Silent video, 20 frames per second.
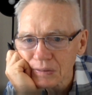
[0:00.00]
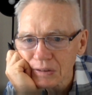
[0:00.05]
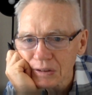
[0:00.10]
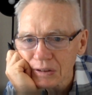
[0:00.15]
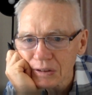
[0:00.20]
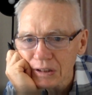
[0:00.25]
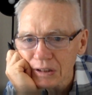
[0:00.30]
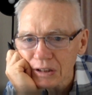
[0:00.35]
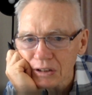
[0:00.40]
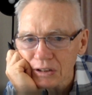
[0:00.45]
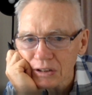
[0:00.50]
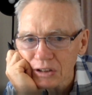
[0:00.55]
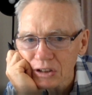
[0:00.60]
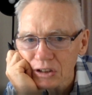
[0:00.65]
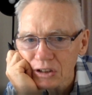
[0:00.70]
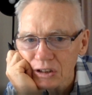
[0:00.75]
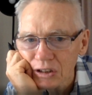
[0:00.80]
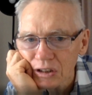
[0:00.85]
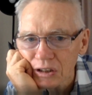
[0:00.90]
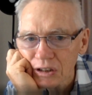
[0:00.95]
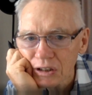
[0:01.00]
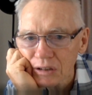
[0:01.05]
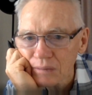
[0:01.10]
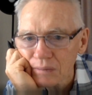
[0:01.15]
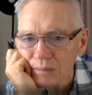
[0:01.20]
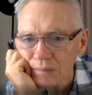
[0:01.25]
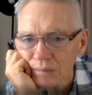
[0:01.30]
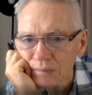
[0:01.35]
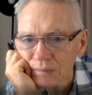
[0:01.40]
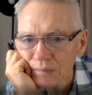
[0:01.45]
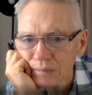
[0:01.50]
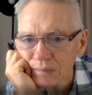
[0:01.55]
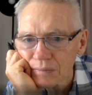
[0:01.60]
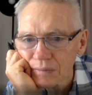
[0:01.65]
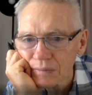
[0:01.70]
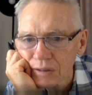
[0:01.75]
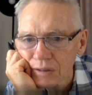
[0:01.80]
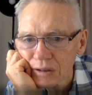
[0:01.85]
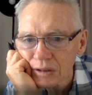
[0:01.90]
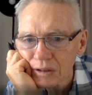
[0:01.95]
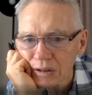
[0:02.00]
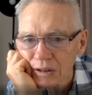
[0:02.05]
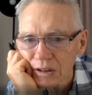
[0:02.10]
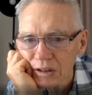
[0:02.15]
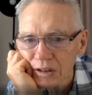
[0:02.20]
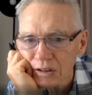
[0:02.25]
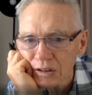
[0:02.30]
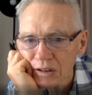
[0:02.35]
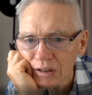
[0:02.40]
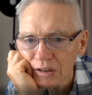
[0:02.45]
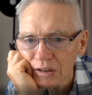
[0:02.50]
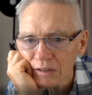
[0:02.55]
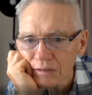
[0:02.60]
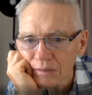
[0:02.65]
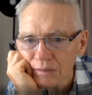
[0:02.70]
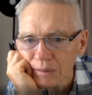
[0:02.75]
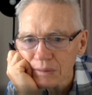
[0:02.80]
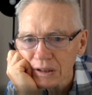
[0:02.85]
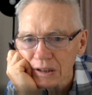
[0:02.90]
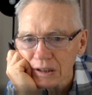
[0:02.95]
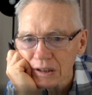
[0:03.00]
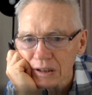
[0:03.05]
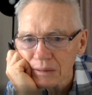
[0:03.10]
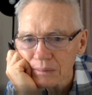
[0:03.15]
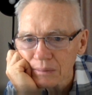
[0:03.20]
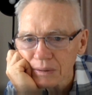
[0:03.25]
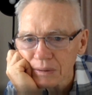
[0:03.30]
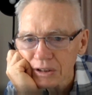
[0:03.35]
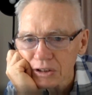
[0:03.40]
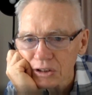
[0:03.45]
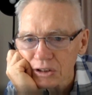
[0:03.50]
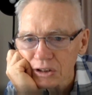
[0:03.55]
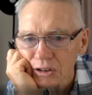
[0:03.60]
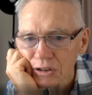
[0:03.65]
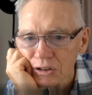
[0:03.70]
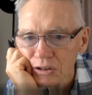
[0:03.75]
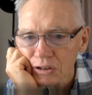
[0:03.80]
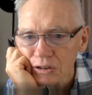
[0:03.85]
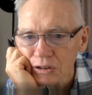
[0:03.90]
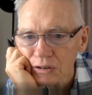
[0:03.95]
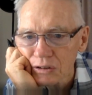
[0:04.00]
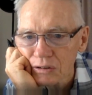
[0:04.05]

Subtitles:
Thank you, Jessica. Thank you, Neve. Bye. Bye, Josh.